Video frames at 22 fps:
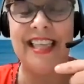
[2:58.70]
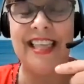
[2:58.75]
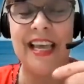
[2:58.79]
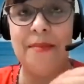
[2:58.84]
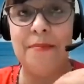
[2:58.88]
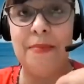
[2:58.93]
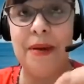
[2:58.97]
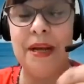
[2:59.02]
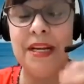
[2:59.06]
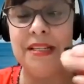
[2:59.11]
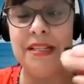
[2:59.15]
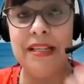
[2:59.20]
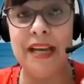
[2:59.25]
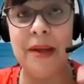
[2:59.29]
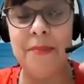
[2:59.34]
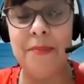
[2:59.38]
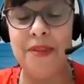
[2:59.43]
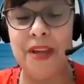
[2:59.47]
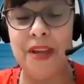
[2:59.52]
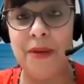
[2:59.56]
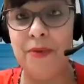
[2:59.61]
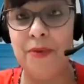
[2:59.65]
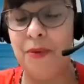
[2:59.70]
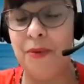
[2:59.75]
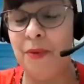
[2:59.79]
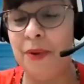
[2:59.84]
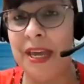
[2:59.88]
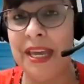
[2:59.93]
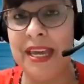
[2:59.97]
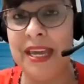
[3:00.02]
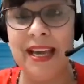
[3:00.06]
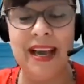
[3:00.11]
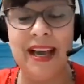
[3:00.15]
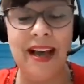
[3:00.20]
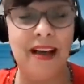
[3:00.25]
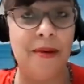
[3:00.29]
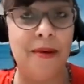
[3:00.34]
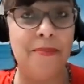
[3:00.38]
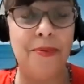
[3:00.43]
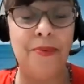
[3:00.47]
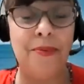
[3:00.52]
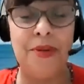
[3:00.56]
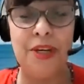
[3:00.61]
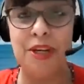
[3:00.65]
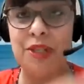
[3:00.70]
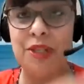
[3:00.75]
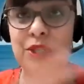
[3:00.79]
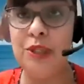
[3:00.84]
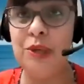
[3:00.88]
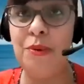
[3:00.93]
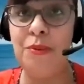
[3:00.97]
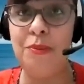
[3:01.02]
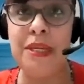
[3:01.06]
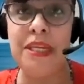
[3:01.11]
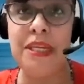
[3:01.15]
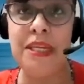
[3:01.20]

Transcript: That by the time that we wake up, we are so